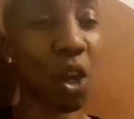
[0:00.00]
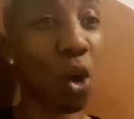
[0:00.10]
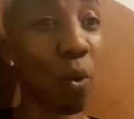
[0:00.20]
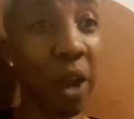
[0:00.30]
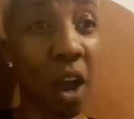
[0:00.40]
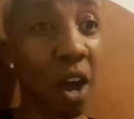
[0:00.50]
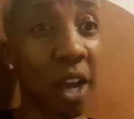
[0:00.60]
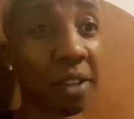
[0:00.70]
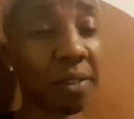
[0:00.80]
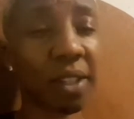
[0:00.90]
going
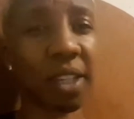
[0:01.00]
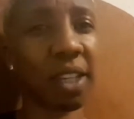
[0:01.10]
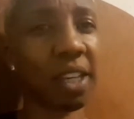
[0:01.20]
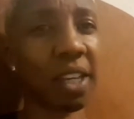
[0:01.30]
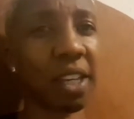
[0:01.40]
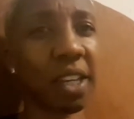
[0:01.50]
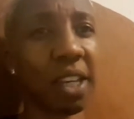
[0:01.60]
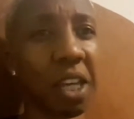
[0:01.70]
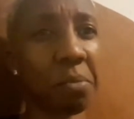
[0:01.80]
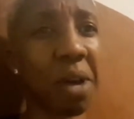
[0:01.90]
on
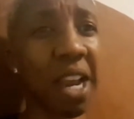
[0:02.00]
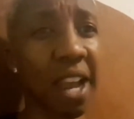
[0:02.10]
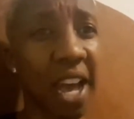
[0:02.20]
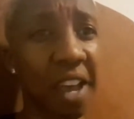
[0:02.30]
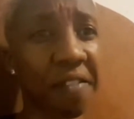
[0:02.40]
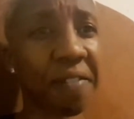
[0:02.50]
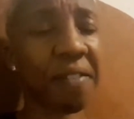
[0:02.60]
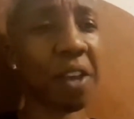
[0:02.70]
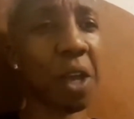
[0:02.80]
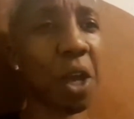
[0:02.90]
in my life,
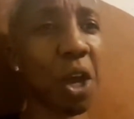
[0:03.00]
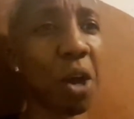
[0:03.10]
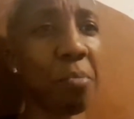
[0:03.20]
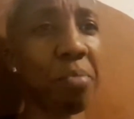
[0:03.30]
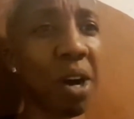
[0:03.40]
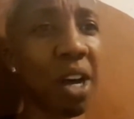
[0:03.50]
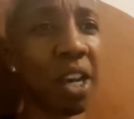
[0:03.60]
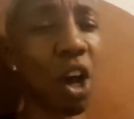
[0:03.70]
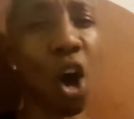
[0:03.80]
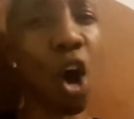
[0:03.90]

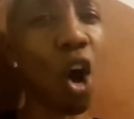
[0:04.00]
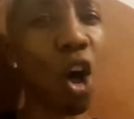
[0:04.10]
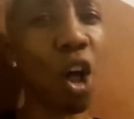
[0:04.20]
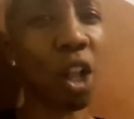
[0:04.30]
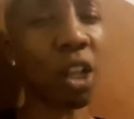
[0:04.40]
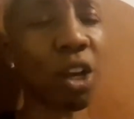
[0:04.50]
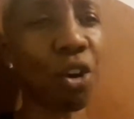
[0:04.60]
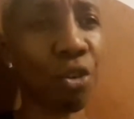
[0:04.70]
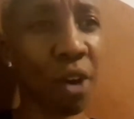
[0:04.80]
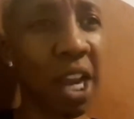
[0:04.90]
but all
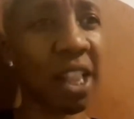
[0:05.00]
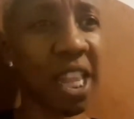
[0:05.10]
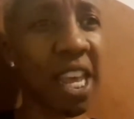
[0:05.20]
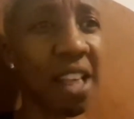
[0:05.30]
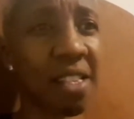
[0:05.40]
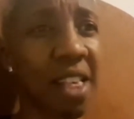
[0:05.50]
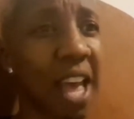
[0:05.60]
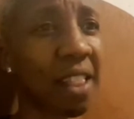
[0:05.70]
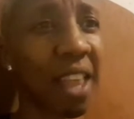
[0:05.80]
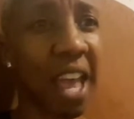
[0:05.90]
great things
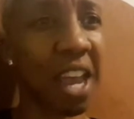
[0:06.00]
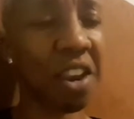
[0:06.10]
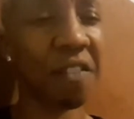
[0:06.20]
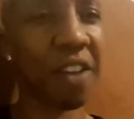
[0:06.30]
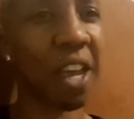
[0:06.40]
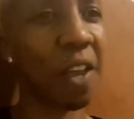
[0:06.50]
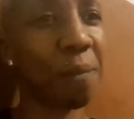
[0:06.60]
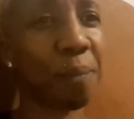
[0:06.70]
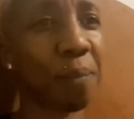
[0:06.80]
at the end of it.